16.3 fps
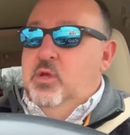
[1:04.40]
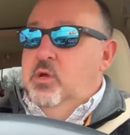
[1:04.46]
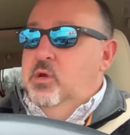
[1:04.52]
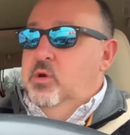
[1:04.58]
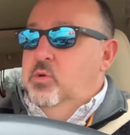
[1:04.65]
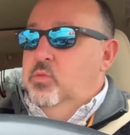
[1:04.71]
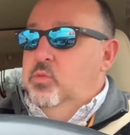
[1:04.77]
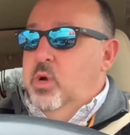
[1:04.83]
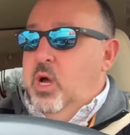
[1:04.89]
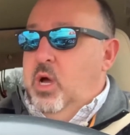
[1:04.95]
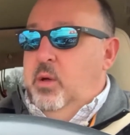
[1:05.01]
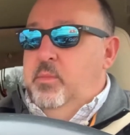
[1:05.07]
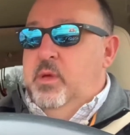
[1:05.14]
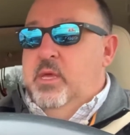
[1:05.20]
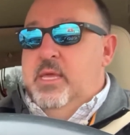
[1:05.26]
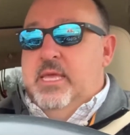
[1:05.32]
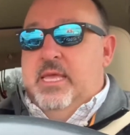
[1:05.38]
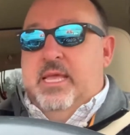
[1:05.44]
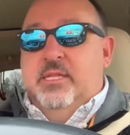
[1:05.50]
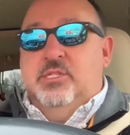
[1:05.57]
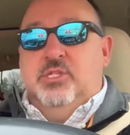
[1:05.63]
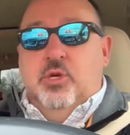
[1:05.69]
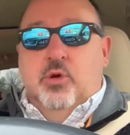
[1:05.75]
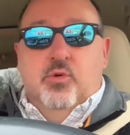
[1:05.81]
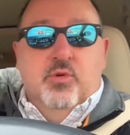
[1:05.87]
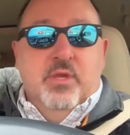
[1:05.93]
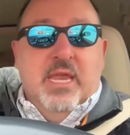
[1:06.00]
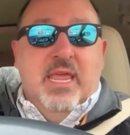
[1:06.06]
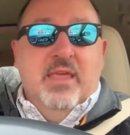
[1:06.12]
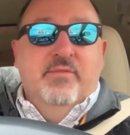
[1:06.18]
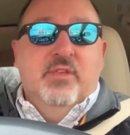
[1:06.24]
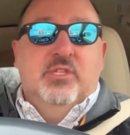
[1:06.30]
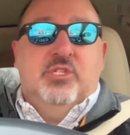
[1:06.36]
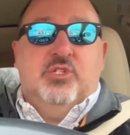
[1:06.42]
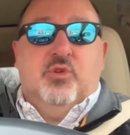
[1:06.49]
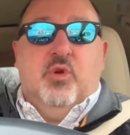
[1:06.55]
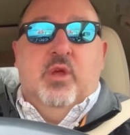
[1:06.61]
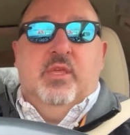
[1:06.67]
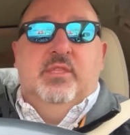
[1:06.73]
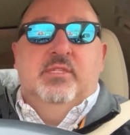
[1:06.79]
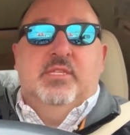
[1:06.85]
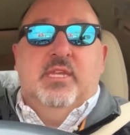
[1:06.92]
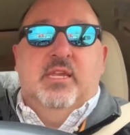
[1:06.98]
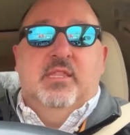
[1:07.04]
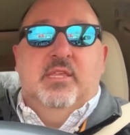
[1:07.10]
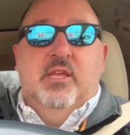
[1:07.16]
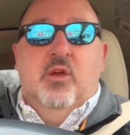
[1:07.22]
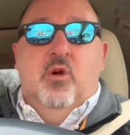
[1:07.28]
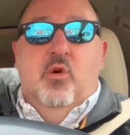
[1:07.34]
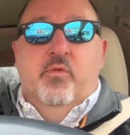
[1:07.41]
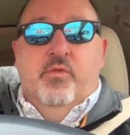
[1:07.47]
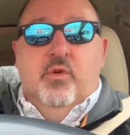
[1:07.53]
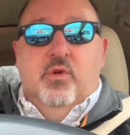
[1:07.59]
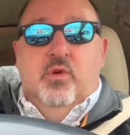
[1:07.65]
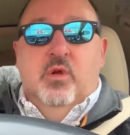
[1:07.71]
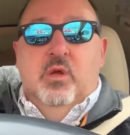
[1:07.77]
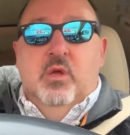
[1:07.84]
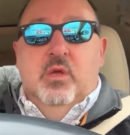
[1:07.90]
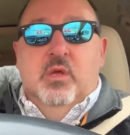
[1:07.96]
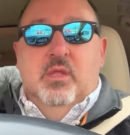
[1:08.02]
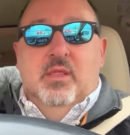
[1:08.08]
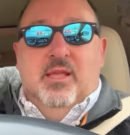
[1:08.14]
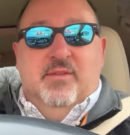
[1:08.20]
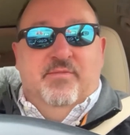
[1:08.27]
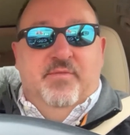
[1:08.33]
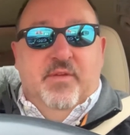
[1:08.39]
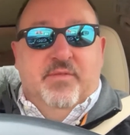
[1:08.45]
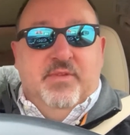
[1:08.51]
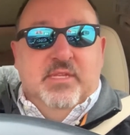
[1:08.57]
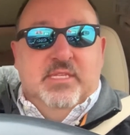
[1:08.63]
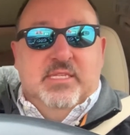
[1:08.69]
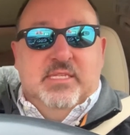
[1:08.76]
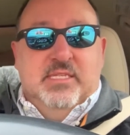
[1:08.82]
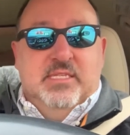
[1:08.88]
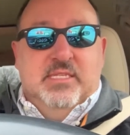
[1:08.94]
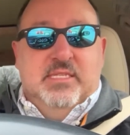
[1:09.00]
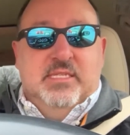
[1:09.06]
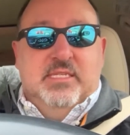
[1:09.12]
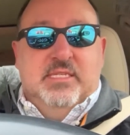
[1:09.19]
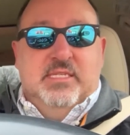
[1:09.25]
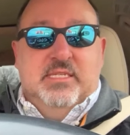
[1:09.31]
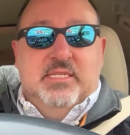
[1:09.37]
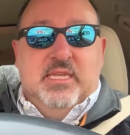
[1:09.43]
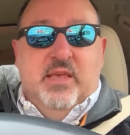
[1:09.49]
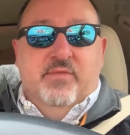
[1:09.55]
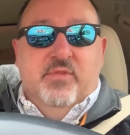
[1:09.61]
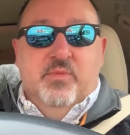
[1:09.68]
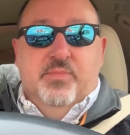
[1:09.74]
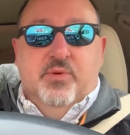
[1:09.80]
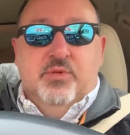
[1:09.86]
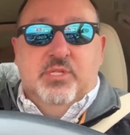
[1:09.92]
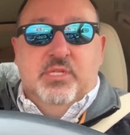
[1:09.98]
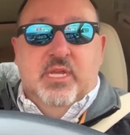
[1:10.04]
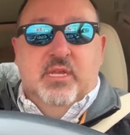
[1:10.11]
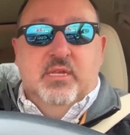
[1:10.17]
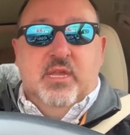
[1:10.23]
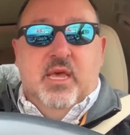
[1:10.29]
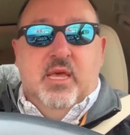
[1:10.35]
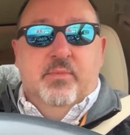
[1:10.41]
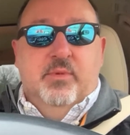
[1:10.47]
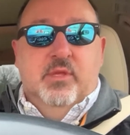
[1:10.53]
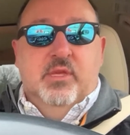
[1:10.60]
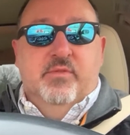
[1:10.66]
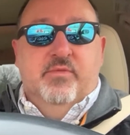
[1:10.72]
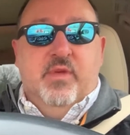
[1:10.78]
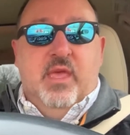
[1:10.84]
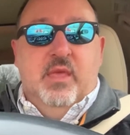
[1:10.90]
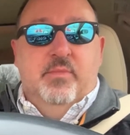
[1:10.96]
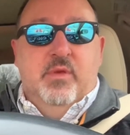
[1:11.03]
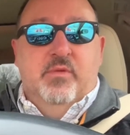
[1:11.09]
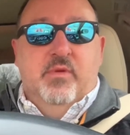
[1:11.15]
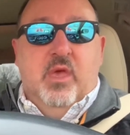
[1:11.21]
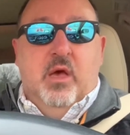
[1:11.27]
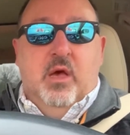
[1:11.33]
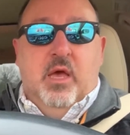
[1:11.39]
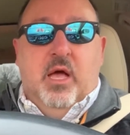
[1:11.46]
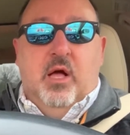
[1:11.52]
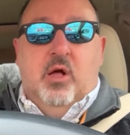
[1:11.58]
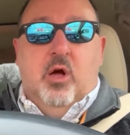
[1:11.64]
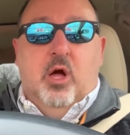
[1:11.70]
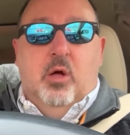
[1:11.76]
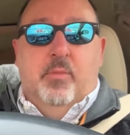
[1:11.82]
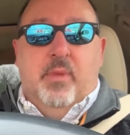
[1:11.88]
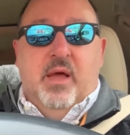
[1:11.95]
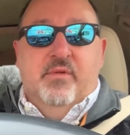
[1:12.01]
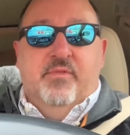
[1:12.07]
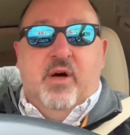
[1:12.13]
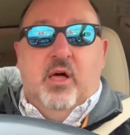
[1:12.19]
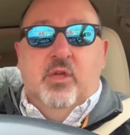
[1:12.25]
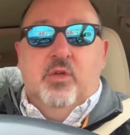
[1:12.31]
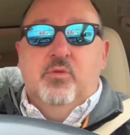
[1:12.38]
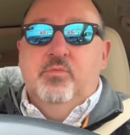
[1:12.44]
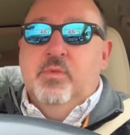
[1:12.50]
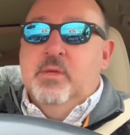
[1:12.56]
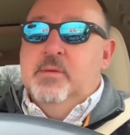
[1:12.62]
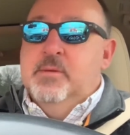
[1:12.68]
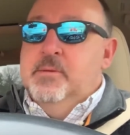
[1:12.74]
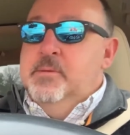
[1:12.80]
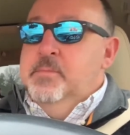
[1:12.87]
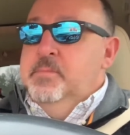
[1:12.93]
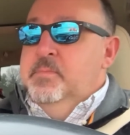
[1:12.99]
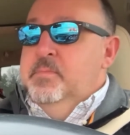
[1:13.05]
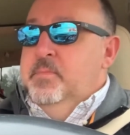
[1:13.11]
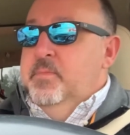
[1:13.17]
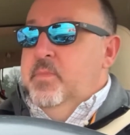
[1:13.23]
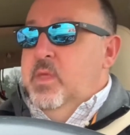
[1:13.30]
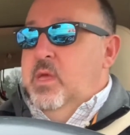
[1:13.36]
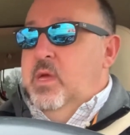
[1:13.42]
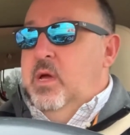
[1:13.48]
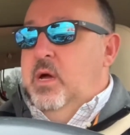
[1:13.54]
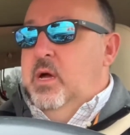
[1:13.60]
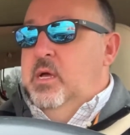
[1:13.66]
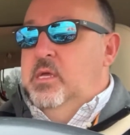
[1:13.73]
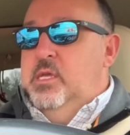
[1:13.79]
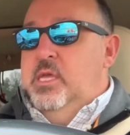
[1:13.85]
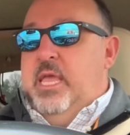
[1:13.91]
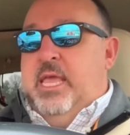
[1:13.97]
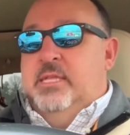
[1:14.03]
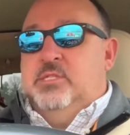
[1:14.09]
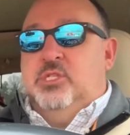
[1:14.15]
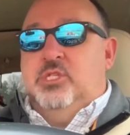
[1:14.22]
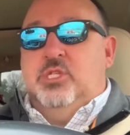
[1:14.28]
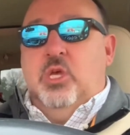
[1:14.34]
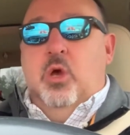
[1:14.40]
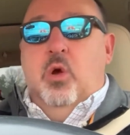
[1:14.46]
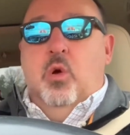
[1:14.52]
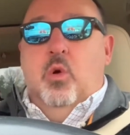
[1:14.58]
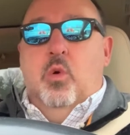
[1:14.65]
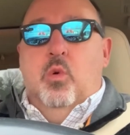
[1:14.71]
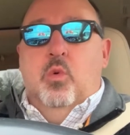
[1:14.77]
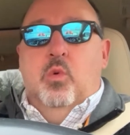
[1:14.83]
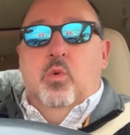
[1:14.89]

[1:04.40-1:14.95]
rum, and so Navy Strength is anything over like 57%, I believe, alcohol by volume. And so